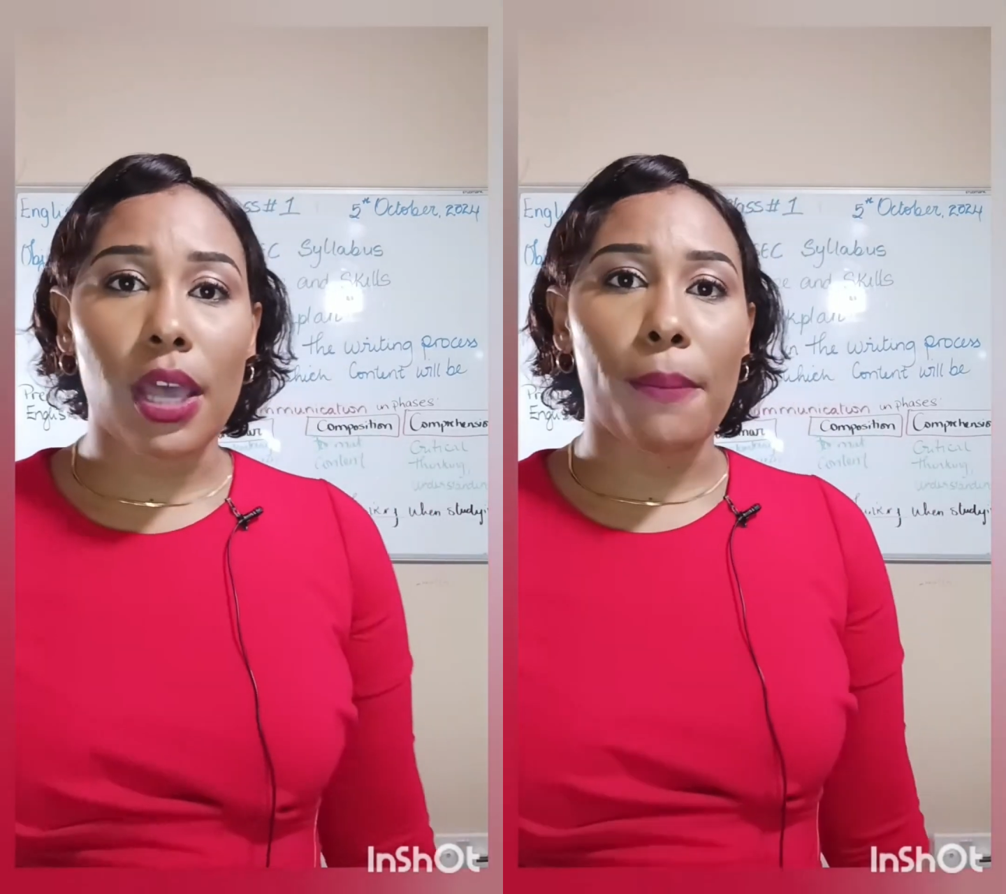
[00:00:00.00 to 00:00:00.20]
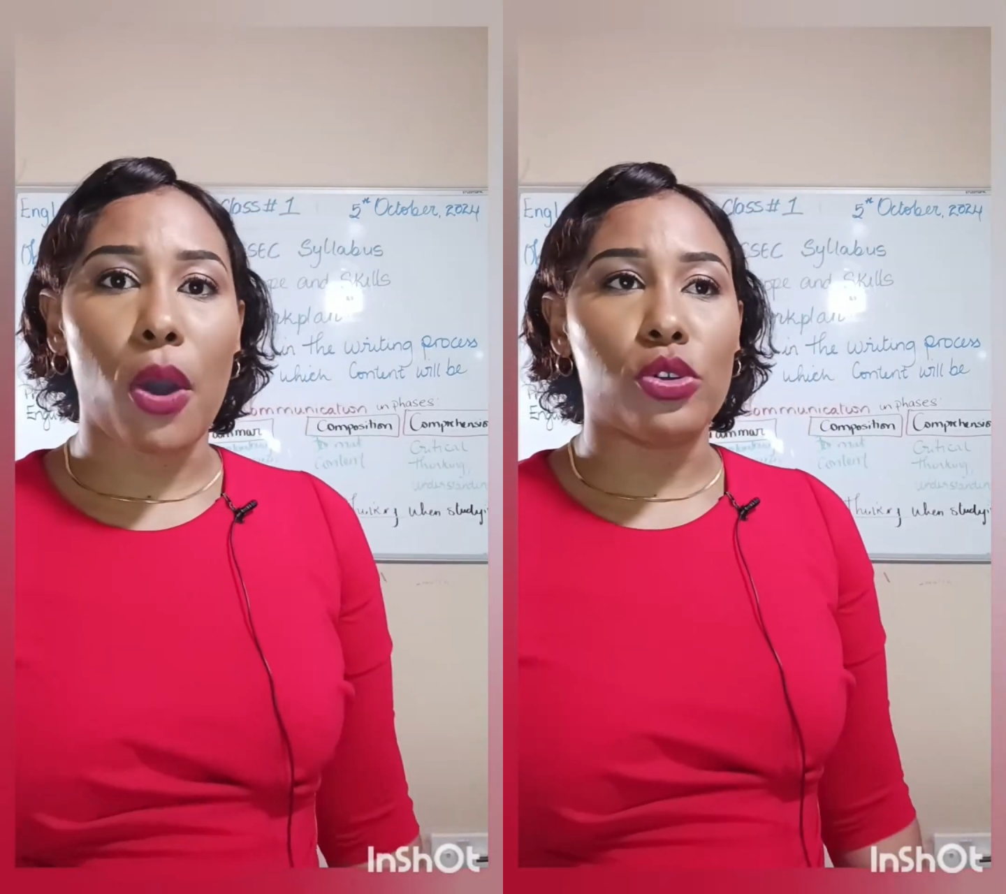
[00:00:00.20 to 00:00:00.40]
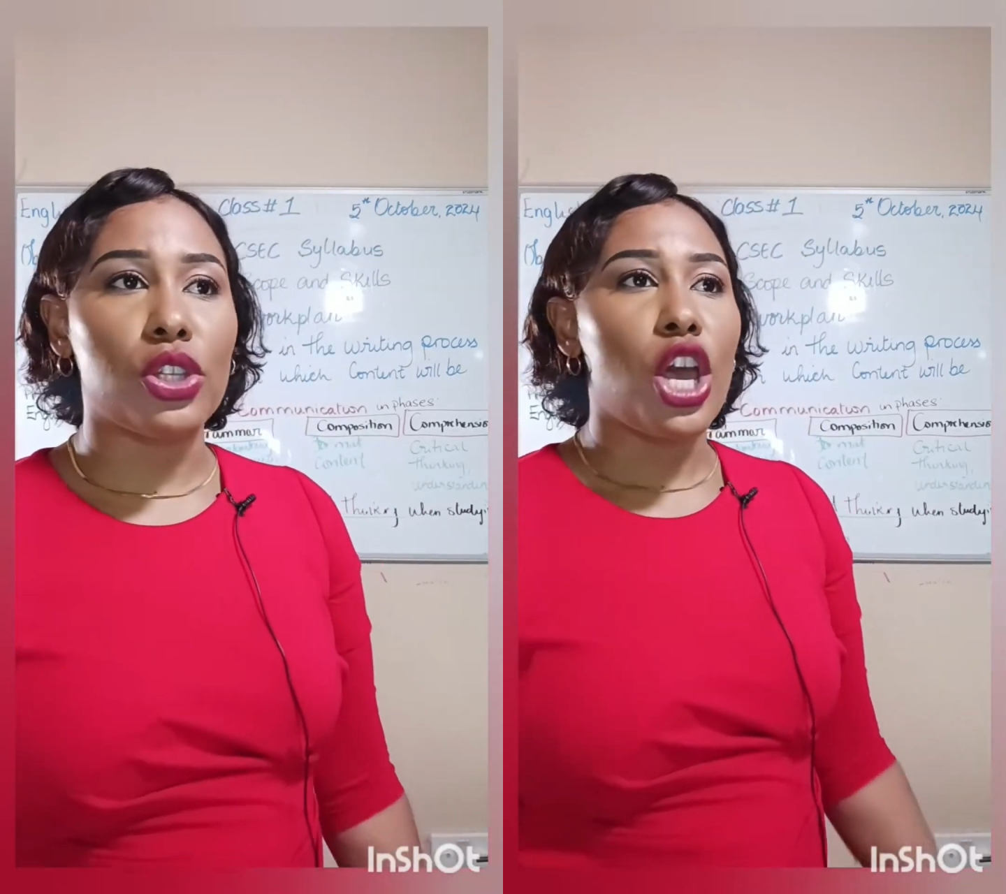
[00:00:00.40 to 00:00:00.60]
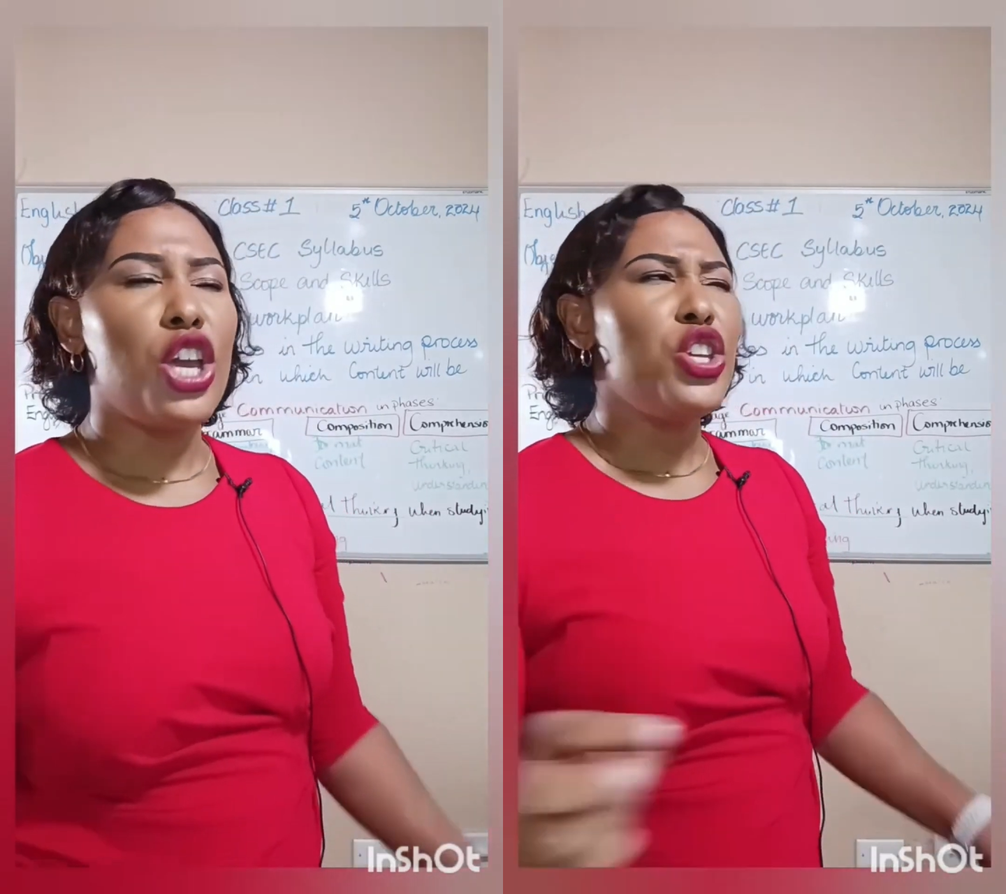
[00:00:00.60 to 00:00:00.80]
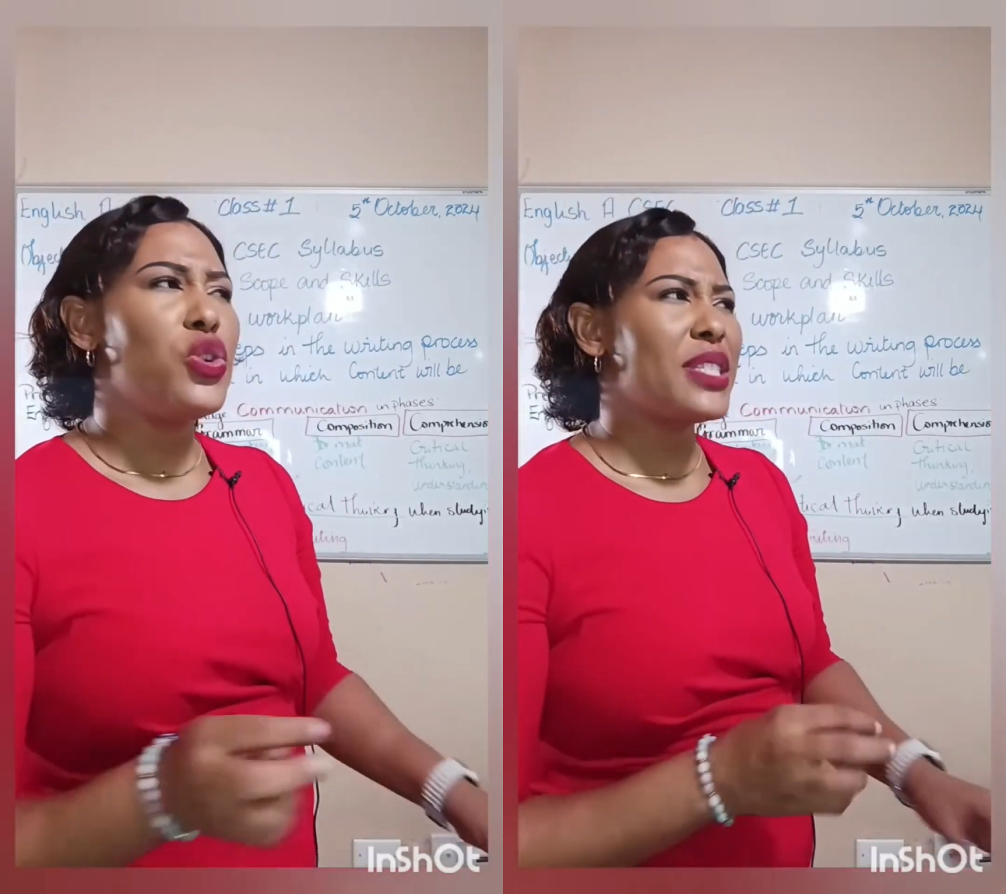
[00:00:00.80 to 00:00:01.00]
about
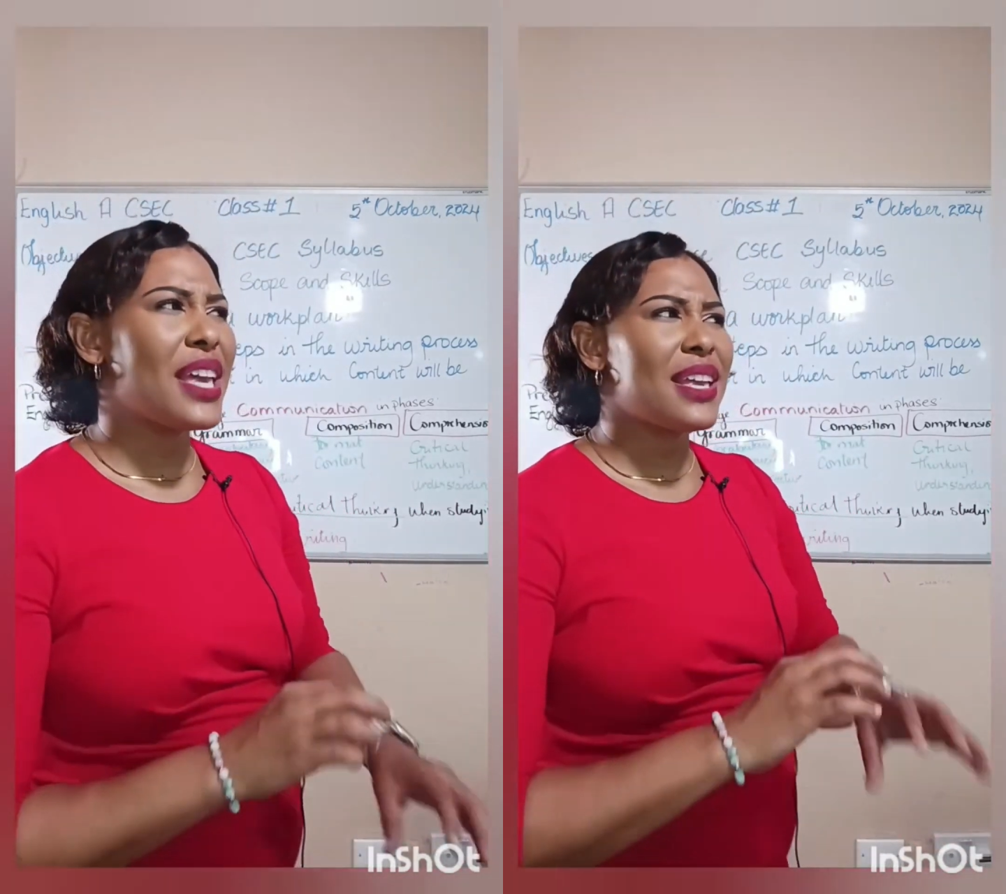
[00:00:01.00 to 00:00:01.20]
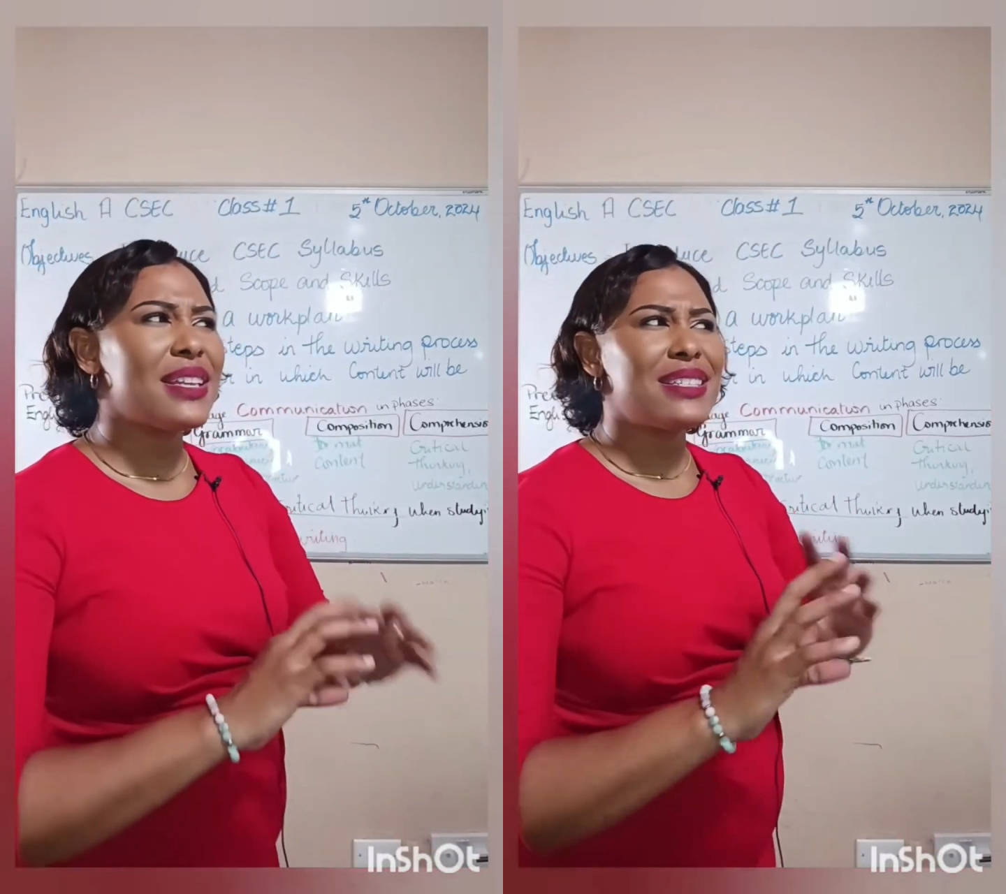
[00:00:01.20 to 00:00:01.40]
using